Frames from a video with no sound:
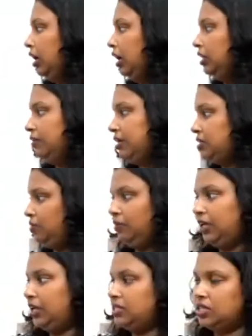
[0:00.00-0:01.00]
Otherwise we
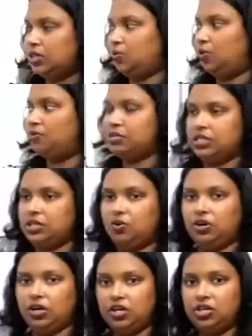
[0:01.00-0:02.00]
will get 0 over
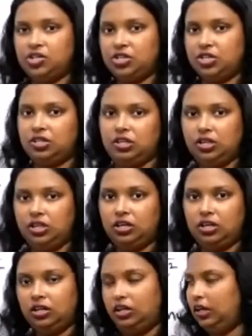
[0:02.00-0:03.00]
0 condition
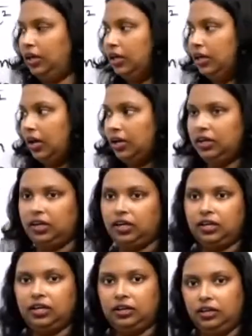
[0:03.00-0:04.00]
here and
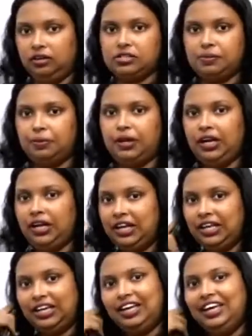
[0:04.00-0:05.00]
here
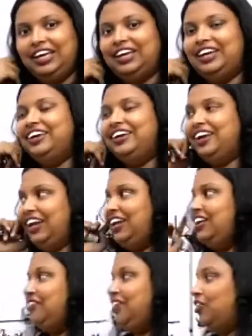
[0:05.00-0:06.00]
separately. Right?
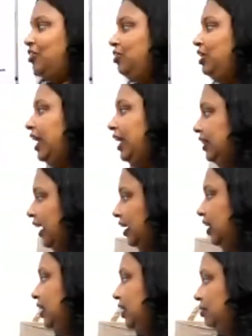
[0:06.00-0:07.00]
We are not doing like
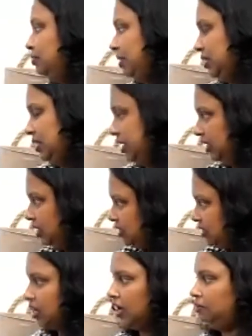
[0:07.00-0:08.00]
that. But here
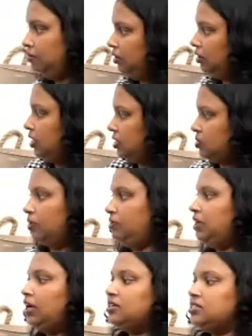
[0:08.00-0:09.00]
this time, this one
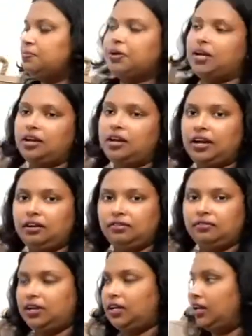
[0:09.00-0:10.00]
we can separate and write
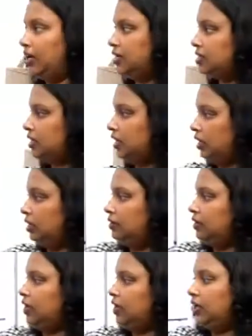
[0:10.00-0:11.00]
very nicely.
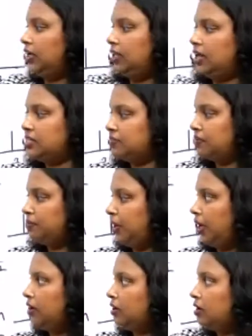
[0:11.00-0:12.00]
We can get the answer from
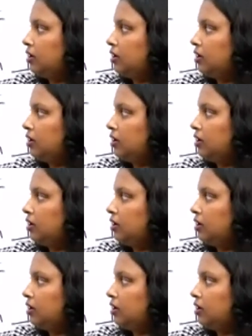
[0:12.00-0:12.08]
there.